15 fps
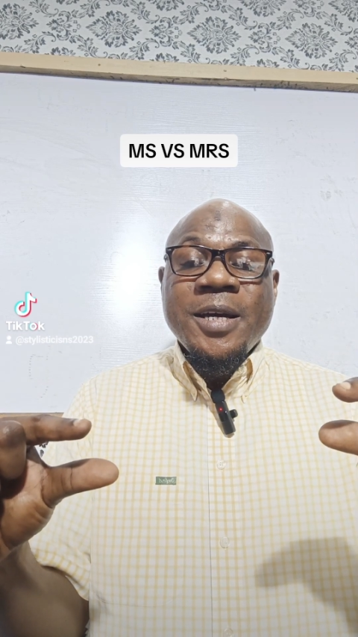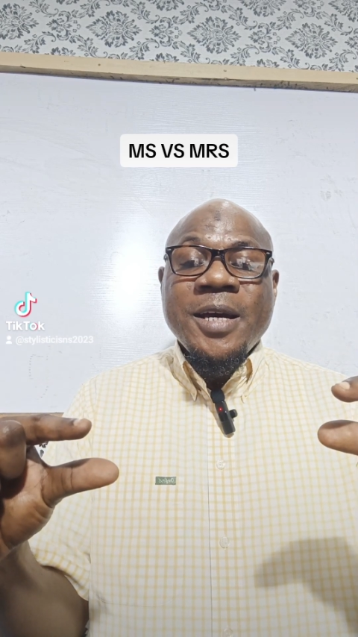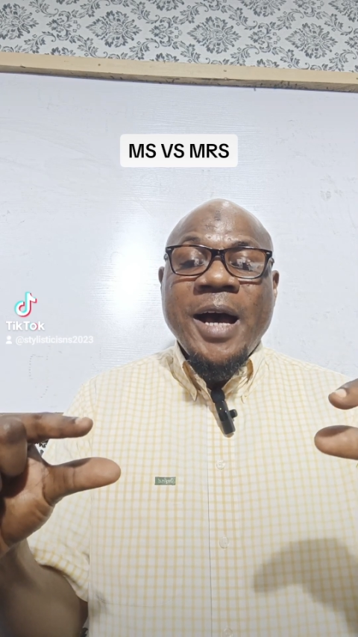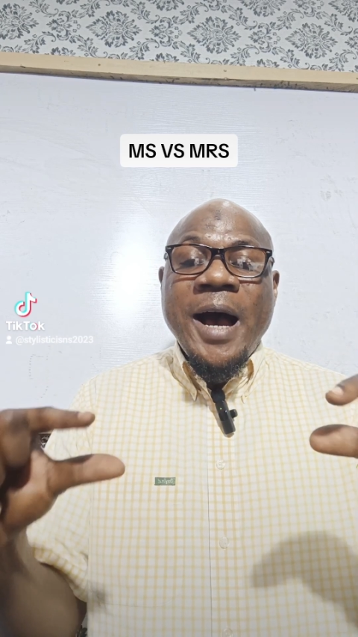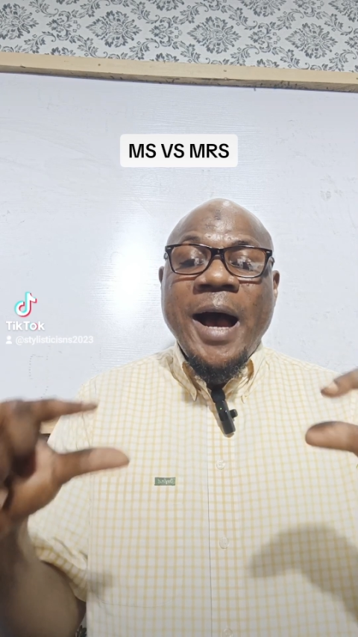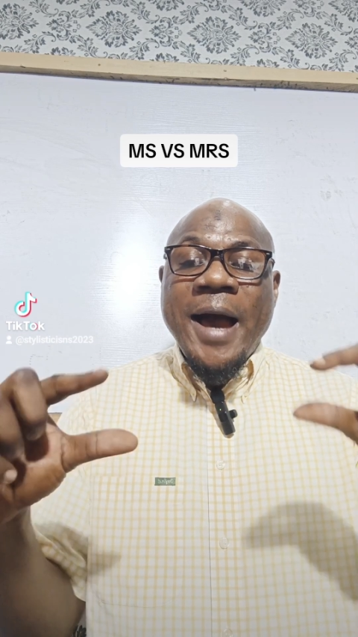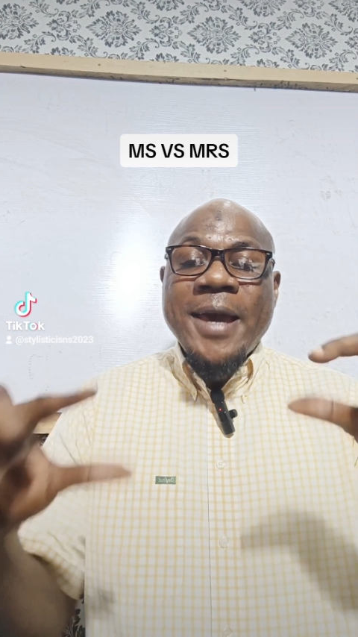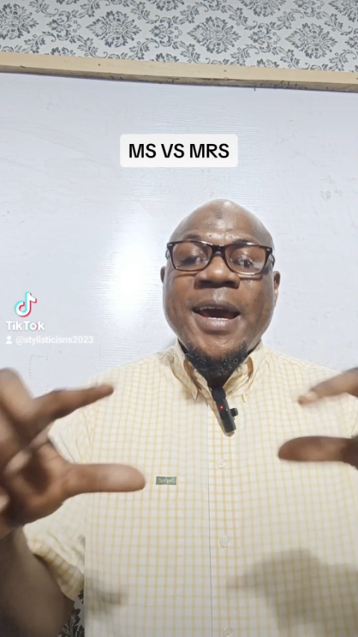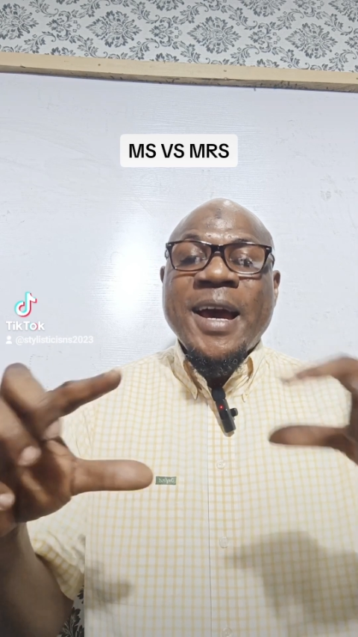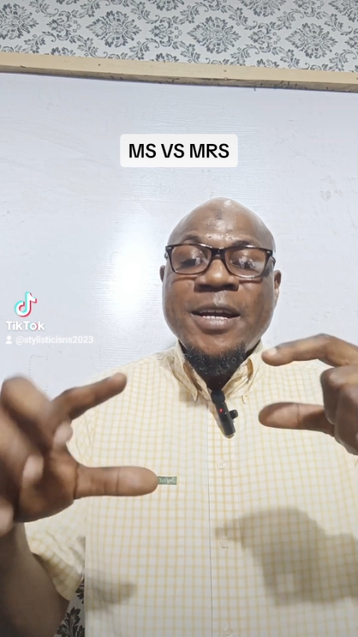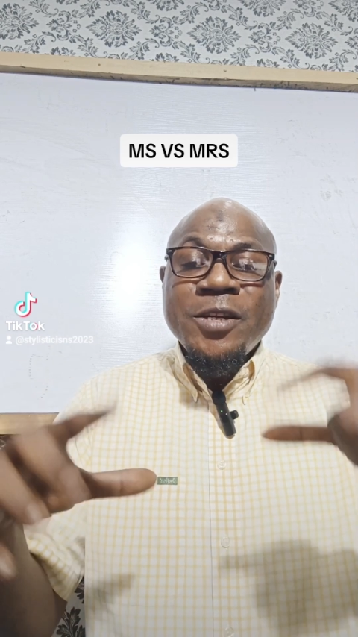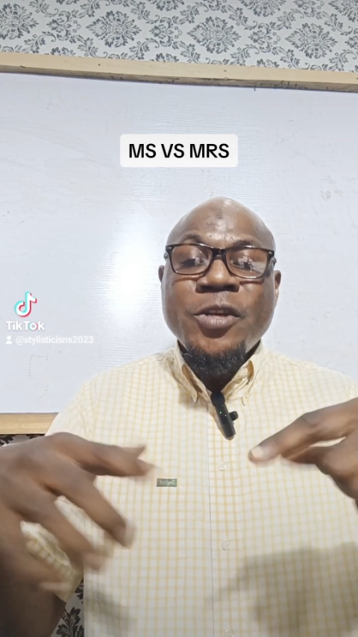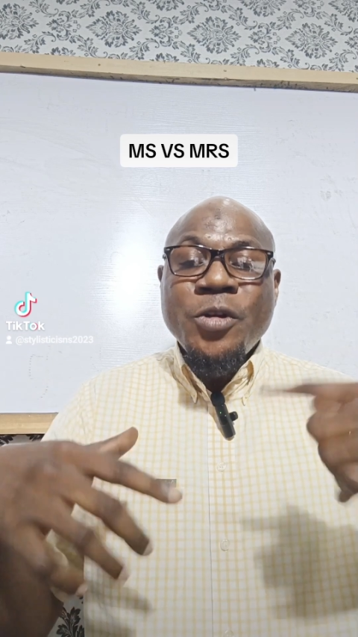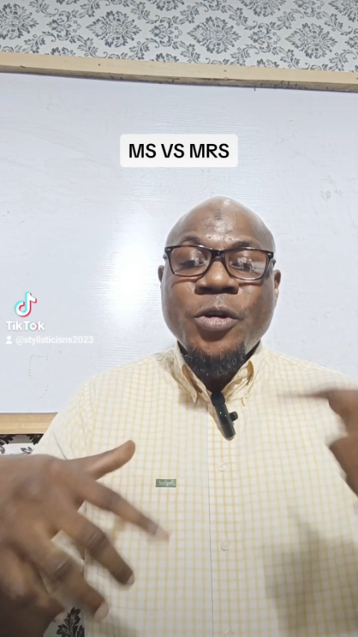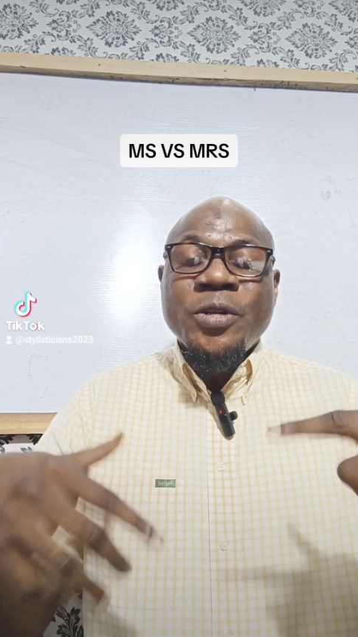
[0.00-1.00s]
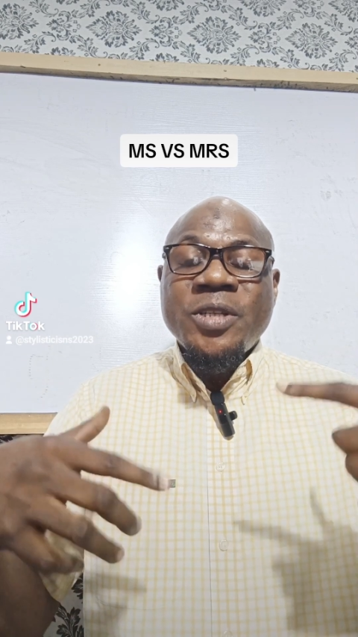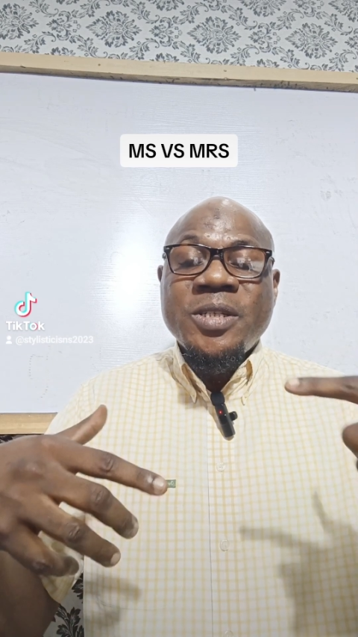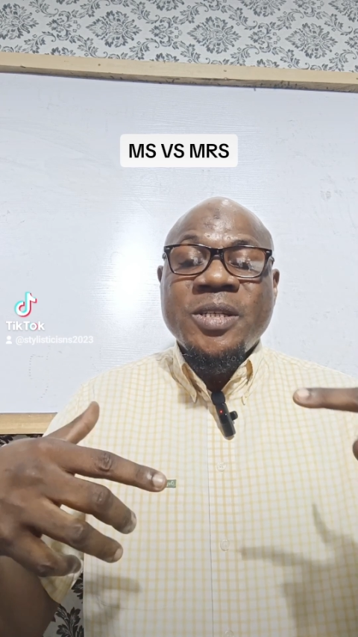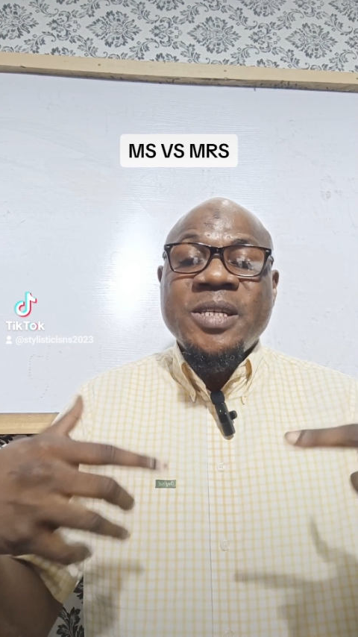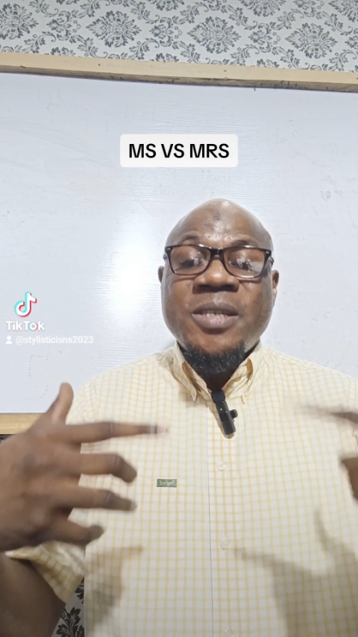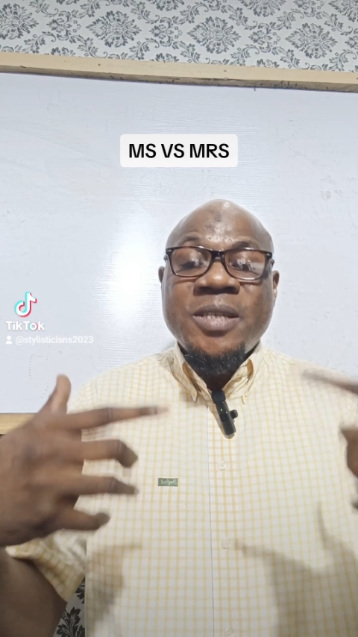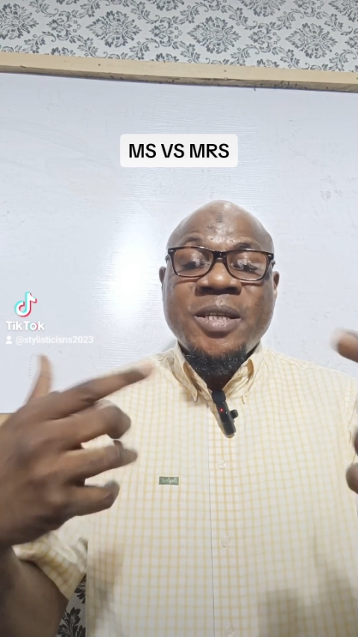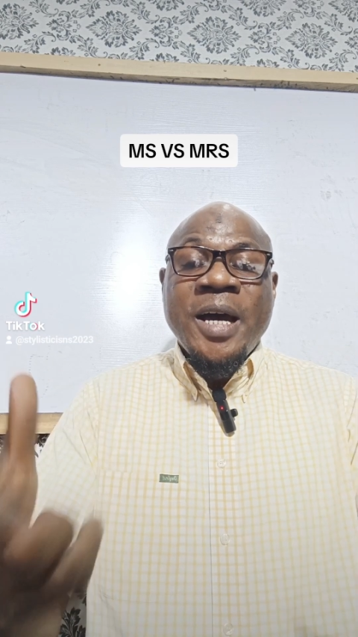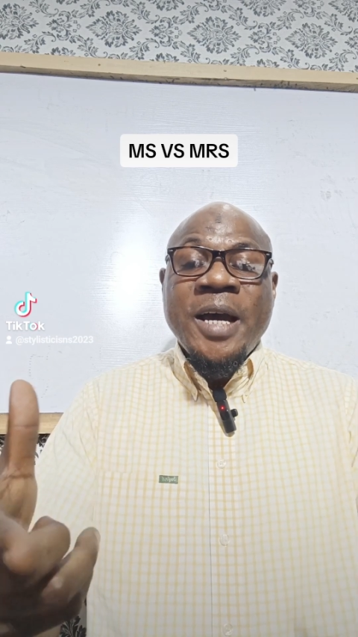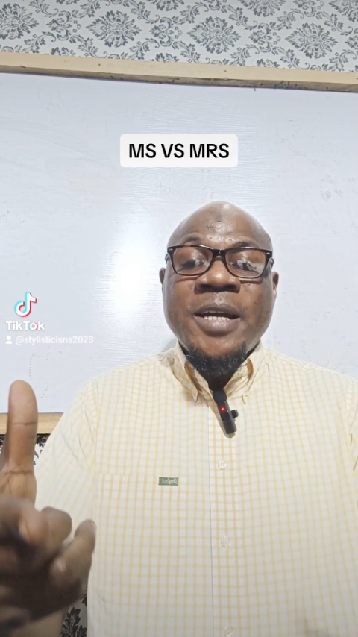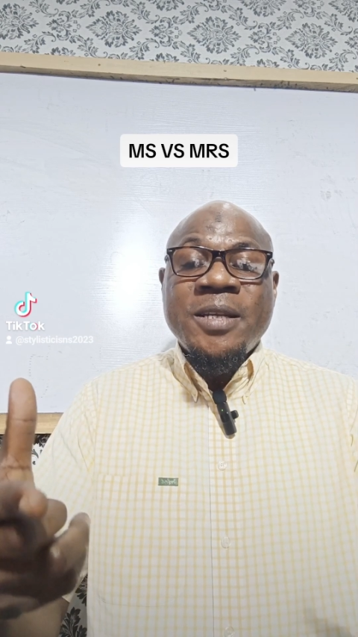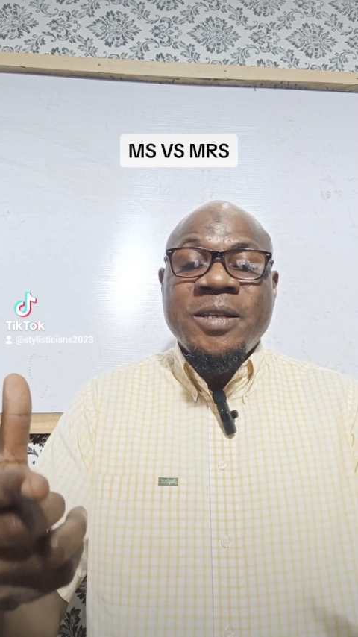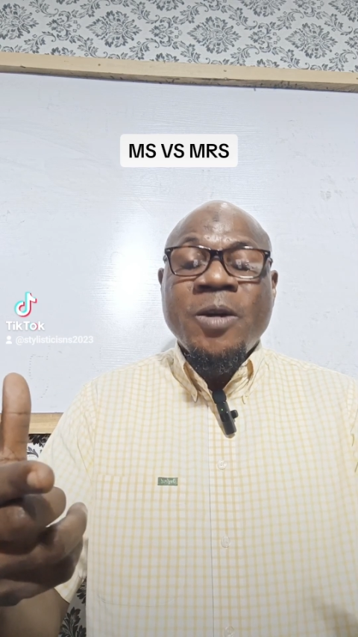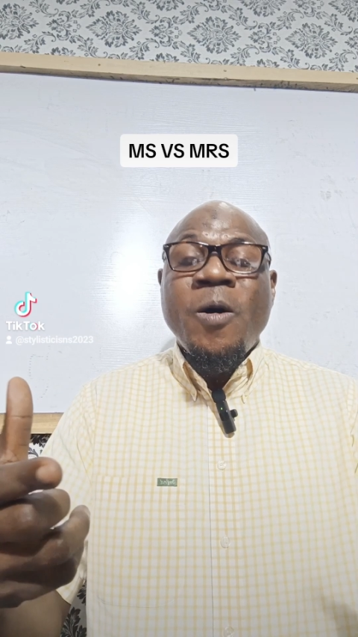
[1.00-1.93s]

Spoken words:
I cannot decide